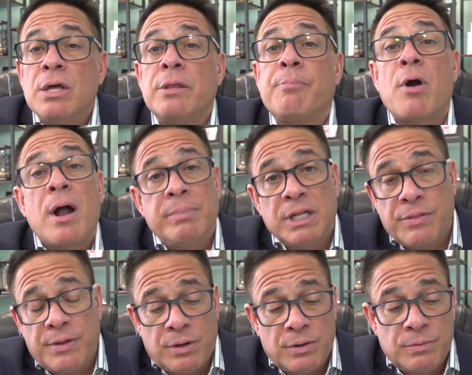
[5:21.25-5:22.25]
The problem
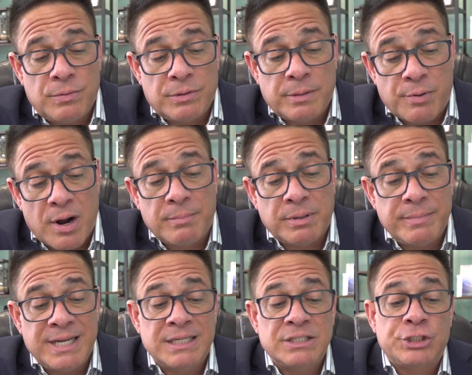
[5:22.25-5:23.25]
though, the problem
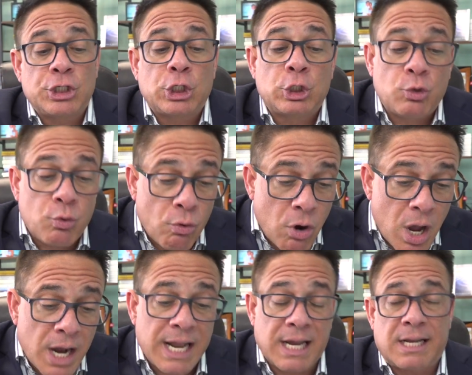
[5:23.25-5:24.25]
is
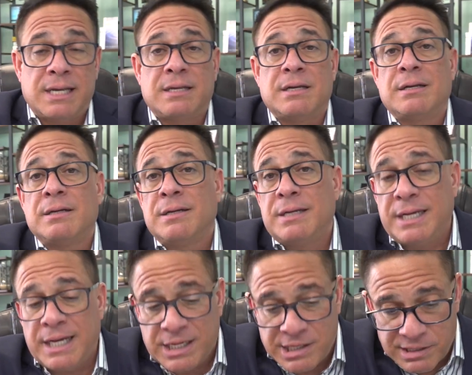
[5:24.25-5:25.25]
chronic
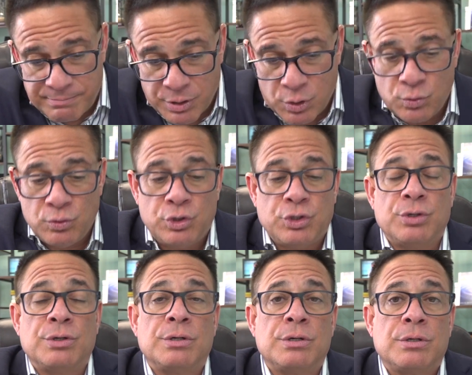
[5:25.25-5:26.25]

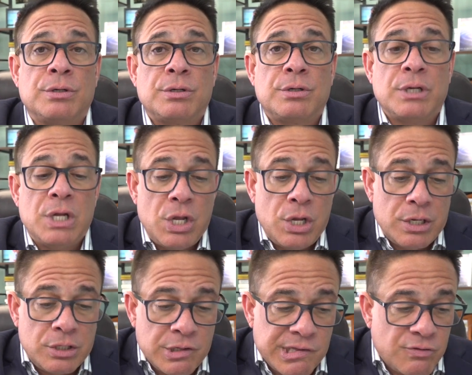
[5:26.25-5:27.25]
exposure
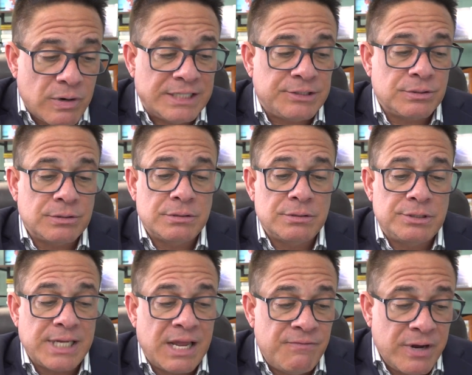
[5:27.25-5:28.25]
to stressors
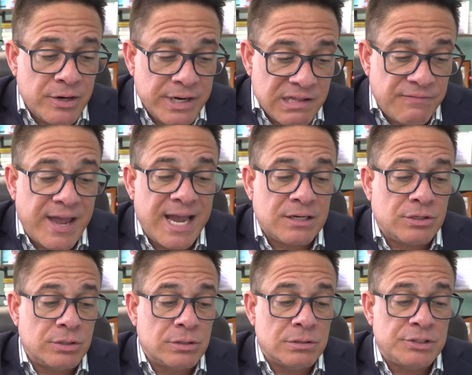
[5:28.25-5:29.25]
and various
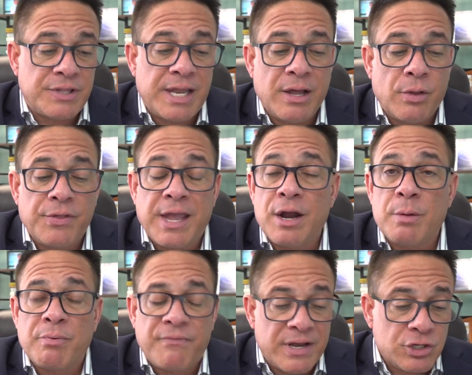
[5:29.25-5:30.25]
factors that healthcare
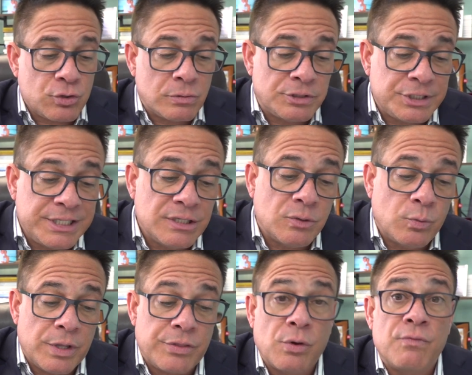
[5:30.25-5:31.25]
professionals deal
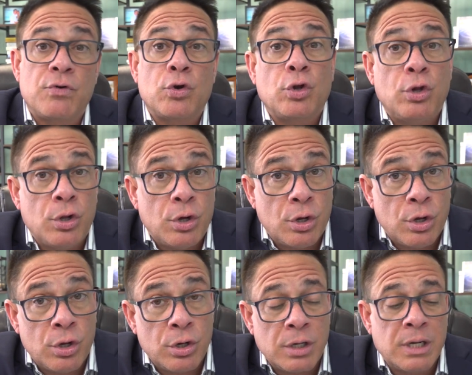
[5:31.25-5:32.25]
with over
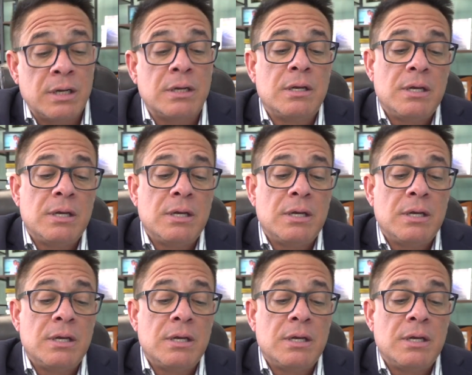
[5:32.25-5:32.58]
long